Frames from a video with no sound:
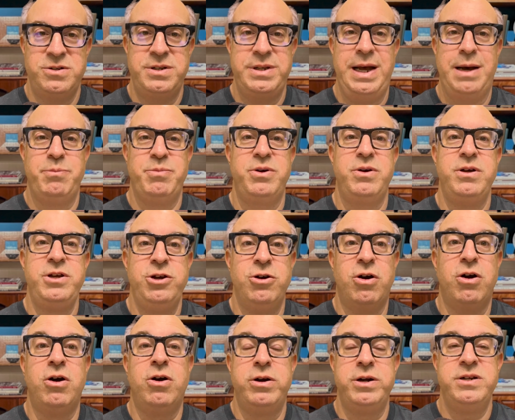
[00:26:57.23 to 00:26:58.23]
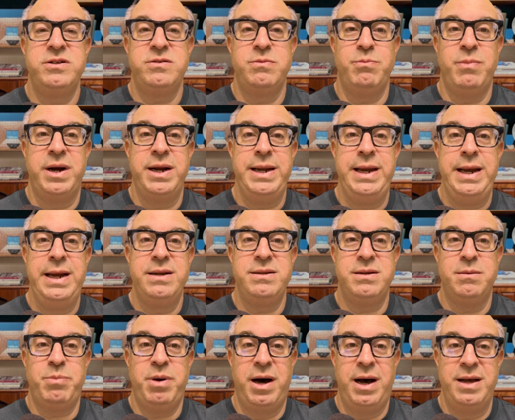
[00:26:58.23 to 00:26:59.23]
step, your earnest money
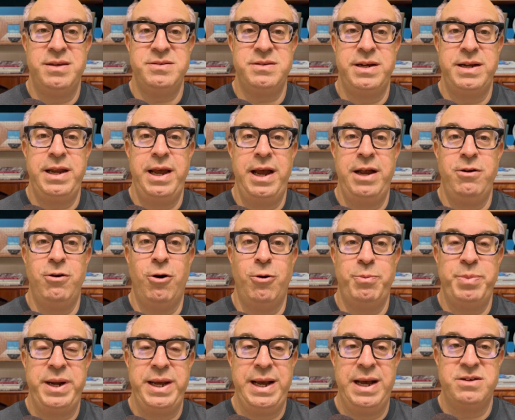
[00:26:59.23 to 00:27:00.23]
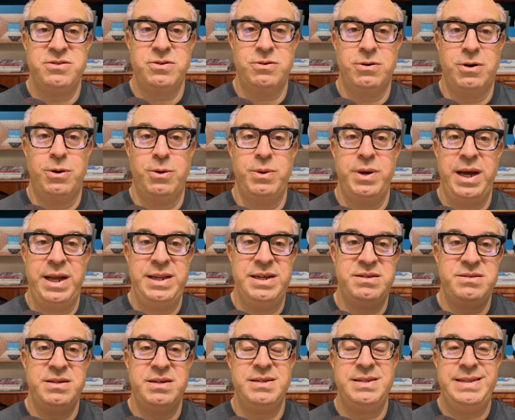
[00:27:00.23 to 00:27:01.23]
deposit and opening escrow, and
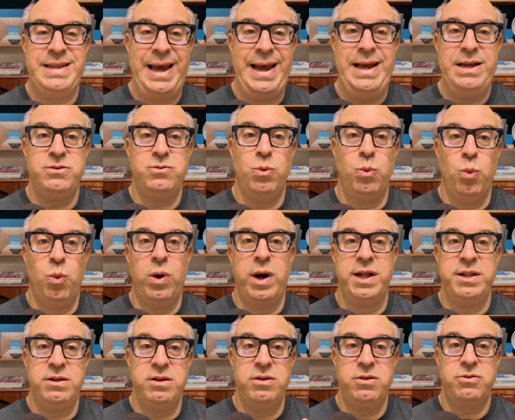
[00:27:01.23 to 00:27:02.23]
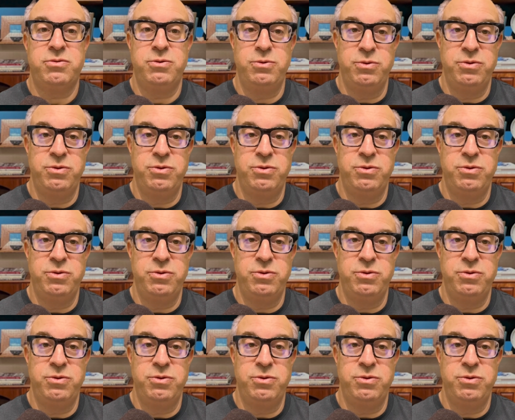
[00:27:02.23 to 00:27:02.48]
this is days 1 through